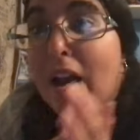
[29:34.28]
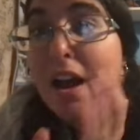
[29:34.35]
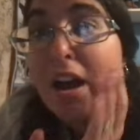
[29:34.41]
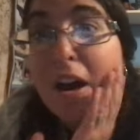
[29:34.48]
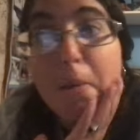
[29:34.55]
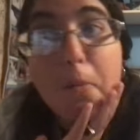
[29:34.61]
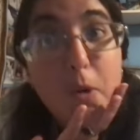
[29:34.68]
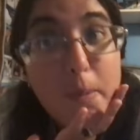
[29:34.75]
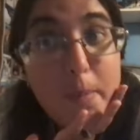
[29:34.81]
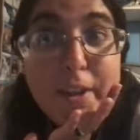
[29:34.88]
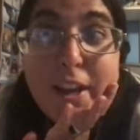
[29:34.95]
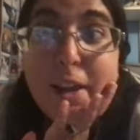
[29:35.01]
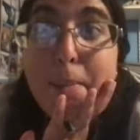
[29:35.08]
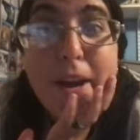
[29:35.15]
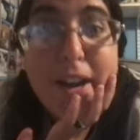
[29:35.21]
um, normally
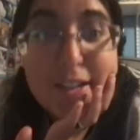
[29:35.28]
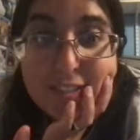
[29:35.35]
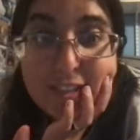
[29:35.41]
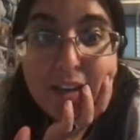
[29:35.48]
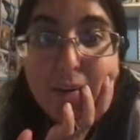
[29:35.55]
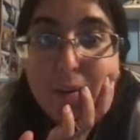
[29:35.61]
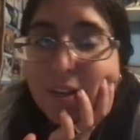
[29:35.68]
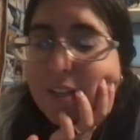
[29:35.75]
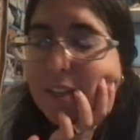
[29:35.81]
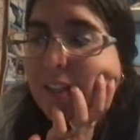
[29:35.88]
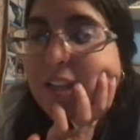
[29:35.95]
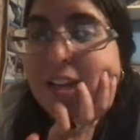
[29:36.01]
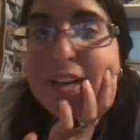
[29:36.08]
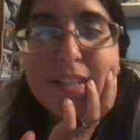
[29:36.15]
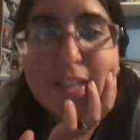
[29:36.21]
I pass out at
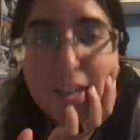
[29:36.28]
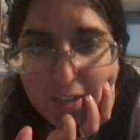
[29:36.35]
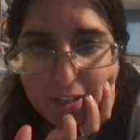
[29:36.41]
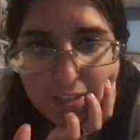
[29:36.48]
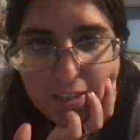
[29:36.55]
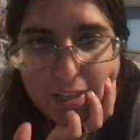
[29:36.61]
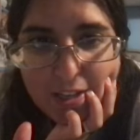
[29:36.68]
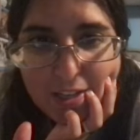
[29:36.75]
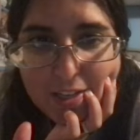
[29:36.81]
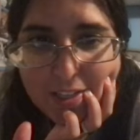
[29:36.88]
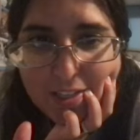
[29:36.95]
like ten o'clock.